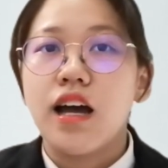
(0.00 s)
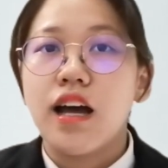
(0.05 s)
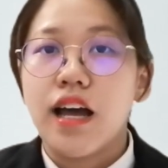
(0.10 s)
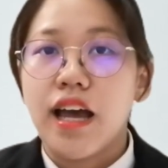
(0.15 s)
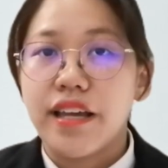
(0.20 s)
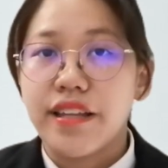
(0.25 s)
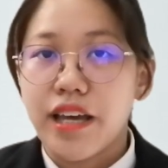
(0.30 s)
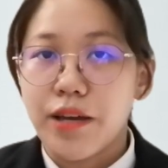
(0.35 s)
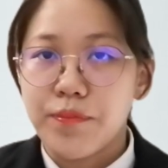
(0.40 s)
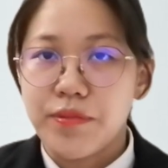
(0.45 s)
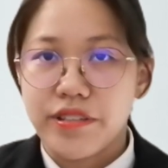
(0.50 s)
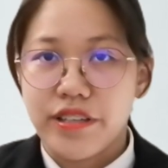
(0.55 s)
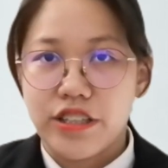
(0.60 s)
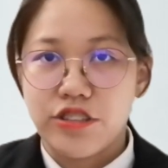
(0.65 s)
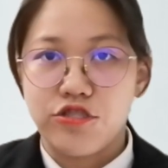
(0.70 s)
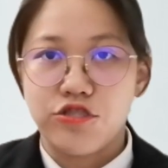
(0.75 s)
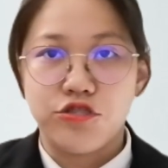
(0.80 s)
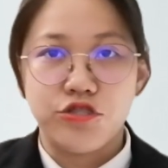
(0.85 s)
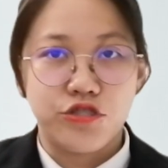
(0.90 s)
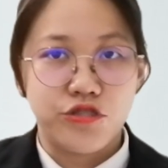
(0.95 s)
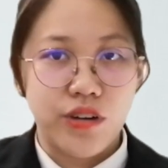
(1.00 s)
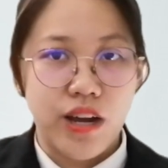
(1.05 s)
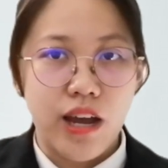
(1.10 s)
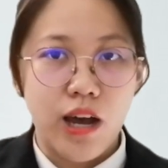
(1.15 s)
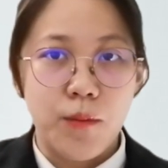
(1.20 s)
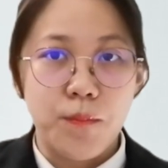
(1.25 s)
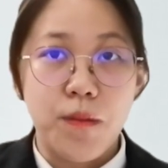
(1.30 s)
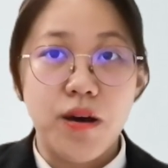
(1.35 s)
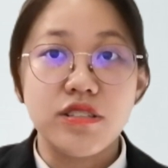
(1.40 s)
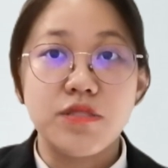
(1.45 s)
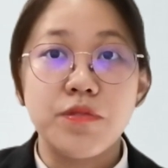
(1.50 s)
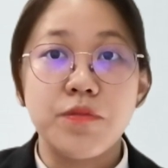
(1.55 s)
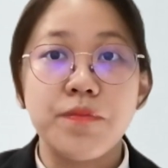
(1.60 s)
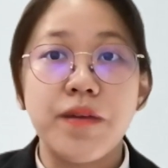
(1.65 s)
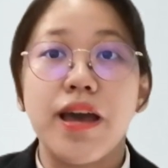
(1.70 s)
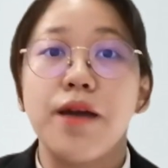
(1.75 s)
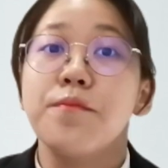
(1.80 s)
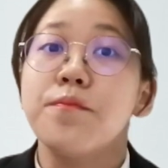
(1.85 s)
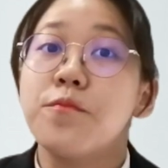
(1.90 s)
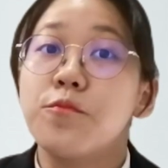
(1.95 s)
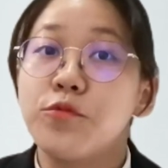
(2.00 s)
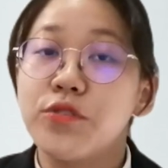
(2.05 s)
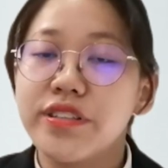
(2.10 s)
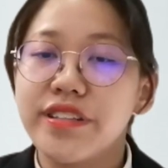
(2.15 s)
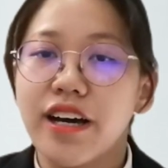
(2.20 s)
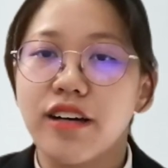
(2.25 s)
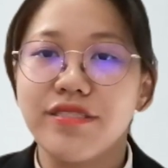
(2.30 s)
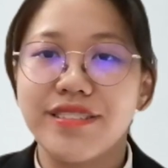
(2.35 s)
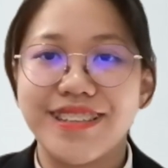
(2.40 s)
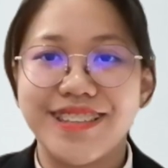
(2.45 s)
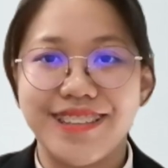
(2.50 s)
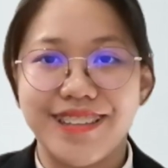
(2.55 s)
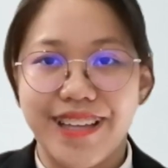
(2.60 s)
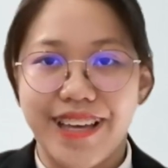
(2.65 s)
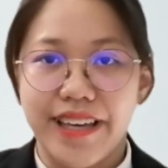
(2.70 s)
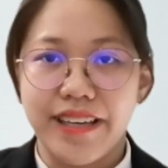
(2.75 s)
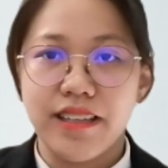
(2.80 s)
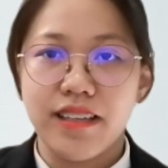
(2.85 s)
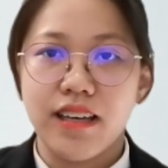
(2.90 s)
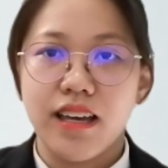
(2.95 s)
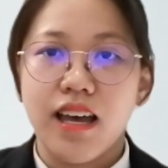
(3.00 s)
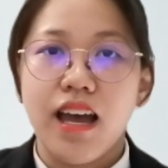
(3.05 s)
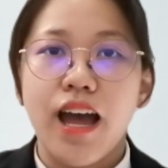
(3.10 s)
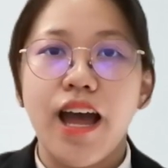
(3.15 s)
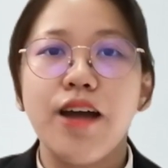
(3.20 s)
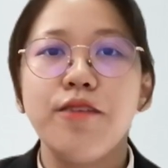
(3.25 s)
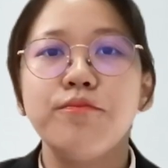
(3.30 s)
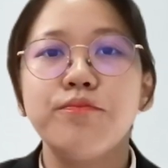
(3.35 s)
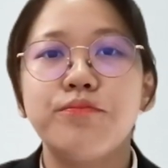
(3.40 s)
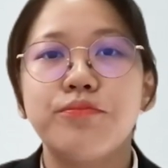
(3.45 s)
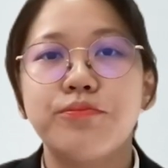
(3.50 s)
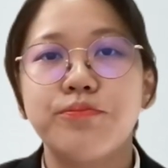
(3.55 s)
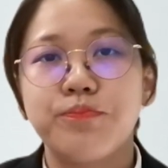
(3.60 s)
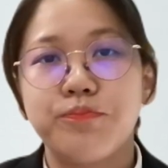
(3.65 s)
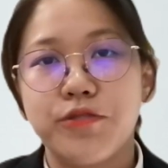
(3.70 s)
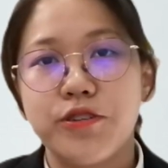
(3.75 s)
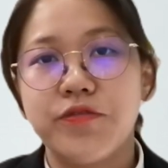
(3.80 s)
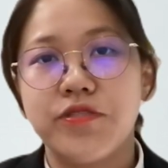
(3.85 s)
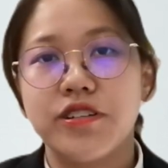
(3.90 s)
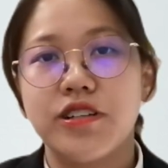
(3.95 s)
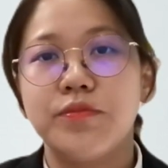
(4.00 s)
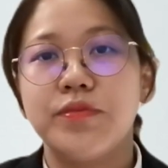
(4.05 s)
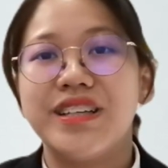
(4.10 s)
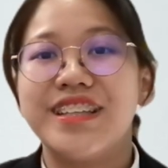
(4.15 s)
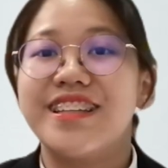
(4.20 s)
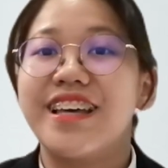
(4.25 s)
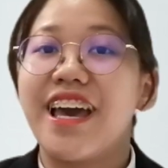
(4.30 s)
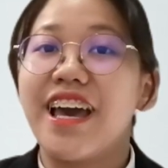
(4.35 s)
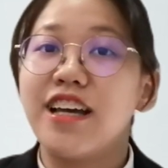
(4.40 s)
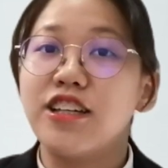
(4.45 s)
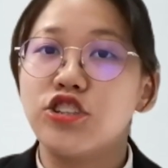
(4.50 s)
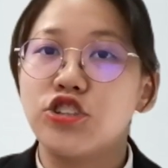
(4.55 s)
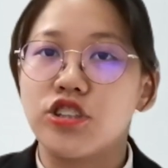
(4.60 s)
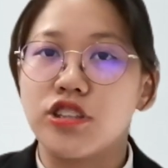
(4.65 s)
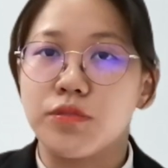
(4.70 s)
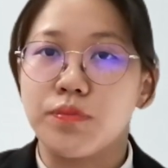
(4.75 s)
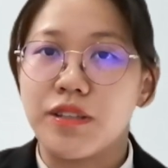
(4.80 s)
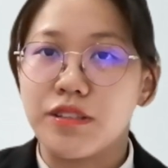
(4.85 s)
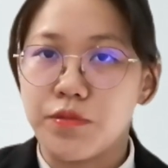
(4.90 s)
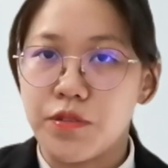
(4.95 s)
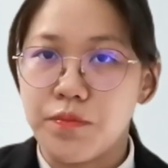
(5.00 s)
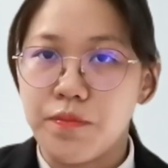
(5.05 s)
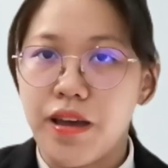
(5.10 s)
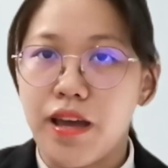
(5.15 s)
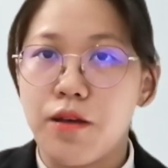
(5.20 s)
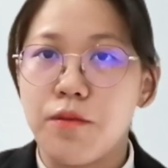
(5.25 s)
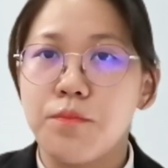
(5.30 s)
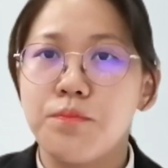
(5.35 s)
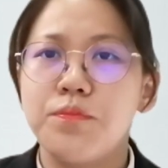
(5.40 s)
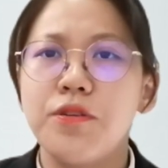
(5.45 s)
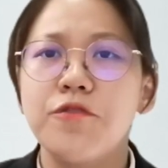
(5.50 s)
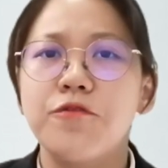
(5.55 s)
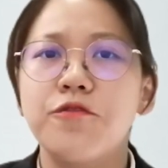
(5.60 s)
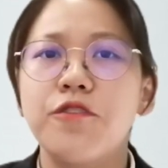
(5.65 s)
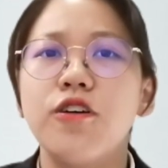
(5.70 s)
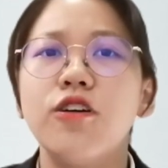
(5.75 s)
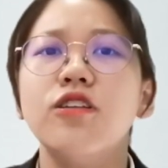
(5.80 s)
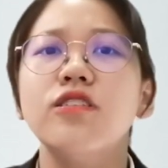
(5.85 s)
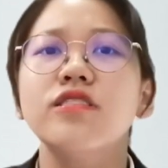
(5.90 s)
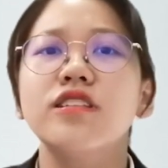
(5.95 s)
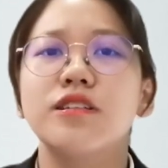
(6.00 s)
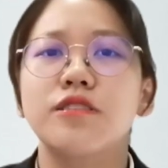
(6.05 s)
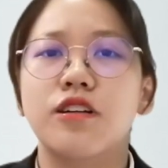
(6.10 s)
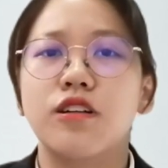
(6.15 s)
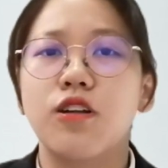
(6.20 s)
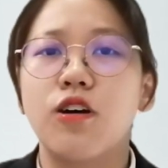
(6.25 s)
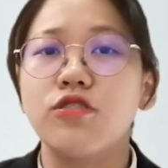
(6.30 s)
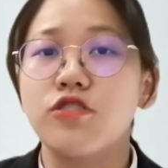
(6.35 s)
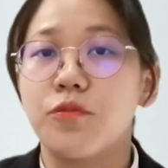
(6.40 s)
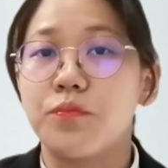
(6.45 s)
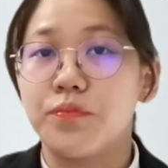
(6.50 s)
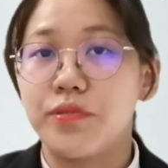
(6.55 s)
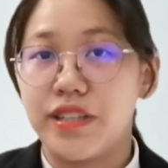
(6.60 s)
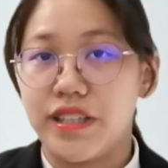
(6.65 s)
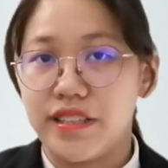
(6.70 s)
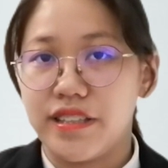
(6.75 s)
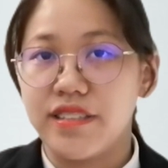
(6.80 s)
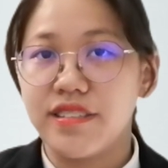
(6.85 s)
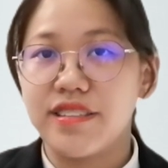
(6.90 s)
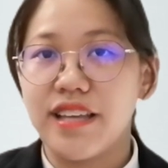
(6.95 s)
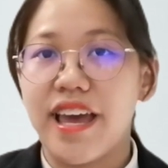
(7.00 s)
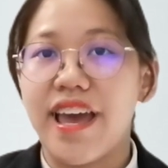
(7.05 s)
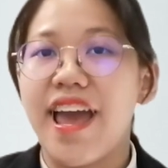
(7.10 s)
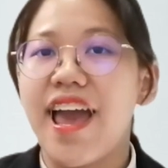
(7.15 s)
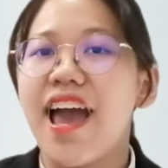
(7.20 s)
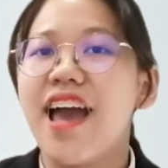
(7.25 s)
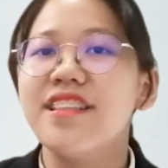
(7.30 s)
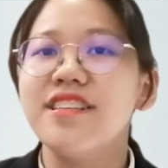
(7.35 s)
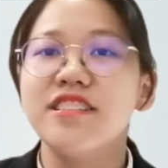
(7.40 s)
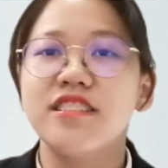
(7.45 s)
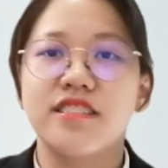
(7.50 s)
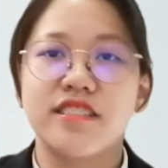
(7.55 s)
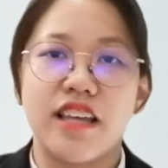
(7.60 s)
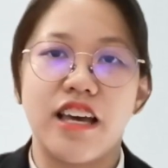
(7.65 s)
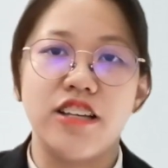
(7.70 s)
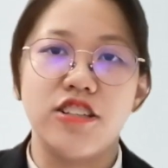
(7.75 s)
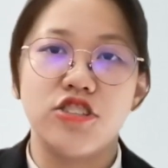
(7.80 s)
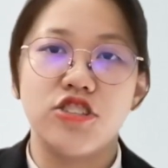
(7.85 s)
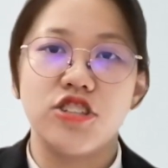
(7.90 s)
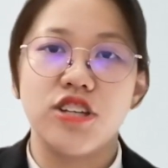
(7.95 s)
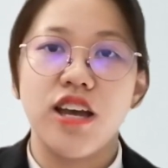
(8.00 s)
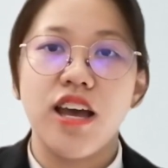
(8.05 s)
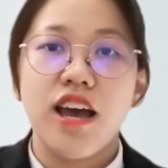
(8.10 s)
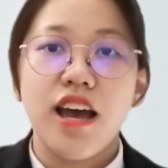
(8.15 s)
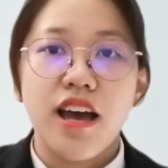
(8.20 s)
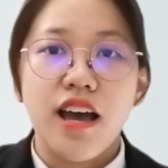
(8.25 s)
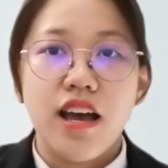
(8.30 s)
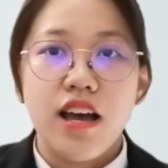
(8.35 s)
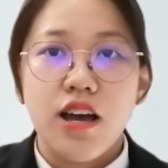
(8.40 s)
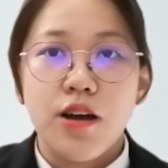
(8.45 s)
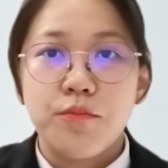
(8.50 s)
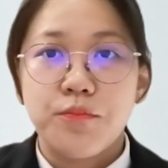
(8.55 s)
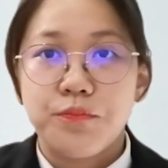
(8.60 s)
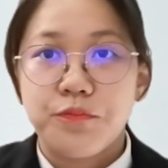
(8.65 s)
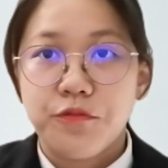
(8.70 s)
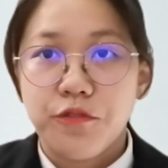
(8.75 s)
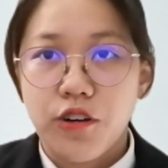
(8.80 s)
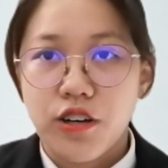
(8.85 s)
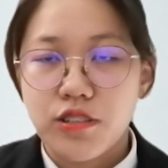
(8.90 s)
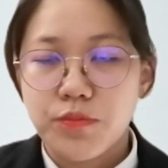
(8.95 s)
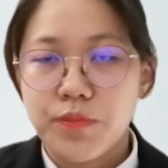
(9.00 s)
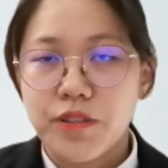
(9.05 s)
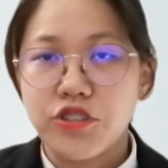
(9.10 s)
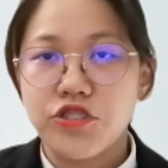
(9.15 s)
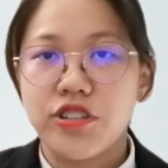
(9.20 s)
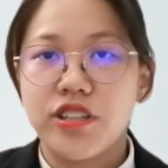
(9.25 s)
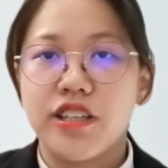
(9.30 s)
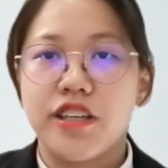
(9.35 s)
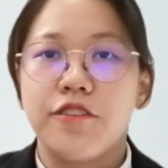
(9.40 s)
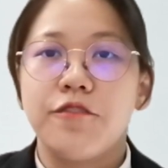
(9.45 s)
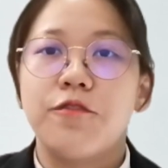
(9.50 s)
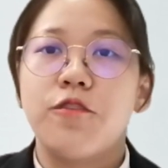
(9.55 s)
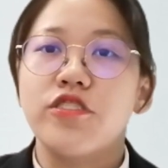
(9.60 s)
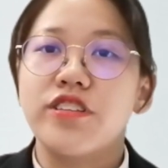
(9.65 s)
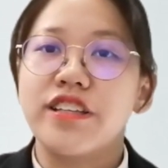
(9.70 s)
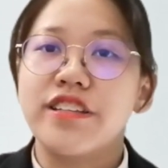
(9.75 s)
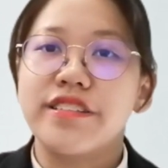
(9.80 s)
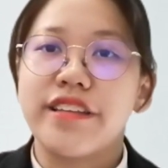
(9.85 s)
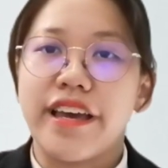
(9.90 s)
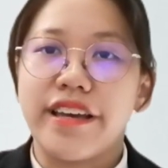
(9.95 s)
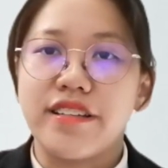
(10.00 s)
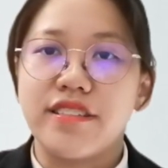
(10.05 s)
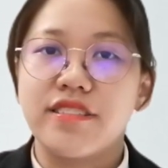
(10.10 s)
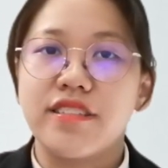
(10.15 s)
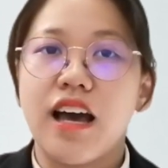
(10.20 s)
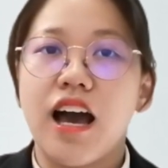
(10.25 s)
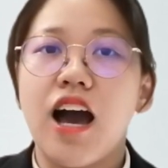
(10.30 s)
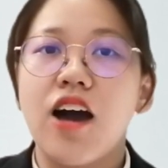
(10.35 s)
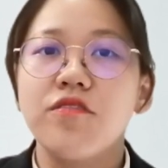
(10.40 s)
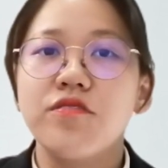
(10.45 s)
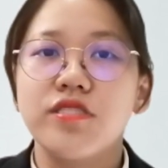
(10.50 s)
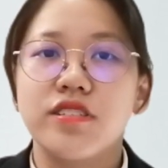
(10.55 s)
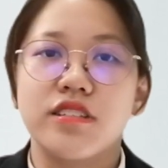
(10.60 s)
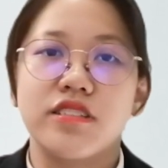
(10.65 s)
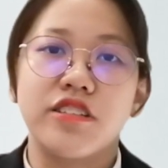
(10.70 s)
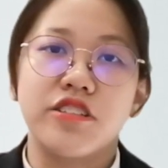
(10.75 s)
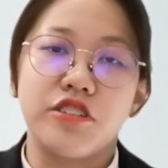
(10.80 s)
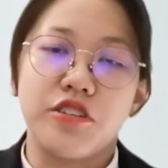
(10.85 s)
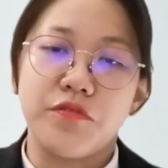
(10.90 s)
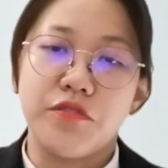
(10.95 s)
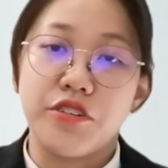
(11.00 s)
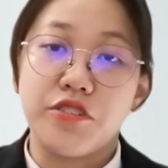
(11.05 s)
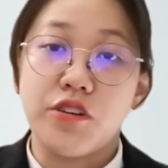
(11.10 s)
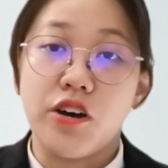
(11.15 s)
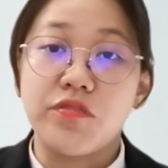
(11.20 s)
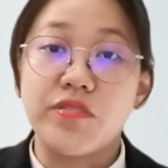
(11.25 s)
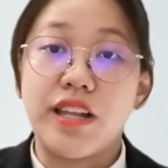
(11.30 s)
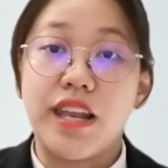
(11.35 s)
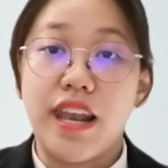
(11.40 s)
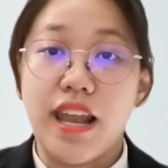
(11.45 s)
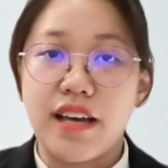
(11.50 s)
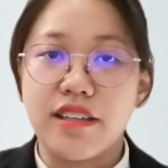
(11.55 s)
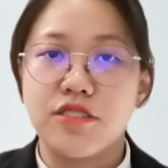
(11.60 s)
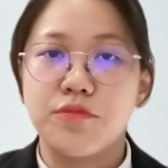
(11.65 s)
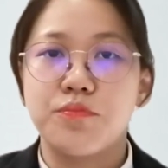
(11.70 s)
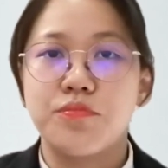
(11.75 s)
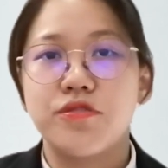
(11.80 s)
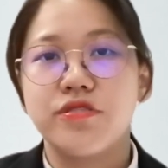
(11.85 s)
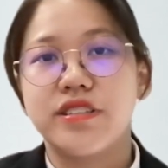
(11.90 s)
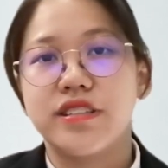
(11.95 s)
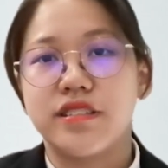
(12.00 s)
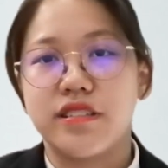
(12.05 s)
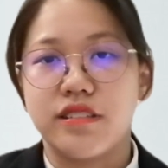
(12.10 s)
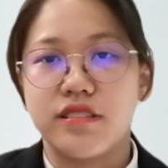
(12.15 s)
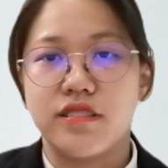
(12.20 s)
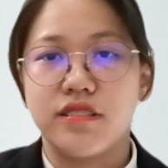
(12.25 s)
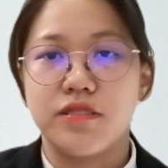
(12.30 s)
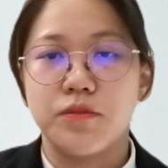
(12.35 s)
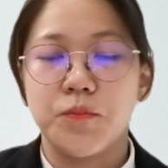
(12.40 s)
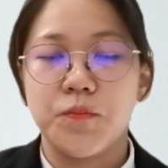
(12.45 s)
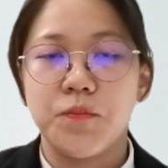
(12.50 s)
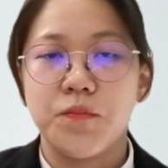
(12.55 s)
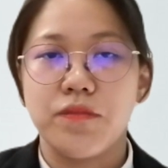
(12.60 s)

and applications to strike out must be made without delay, and preferably the actions must be made before the close of pleadings at any stage, for especially 14 days after the delivery of the last proceedings.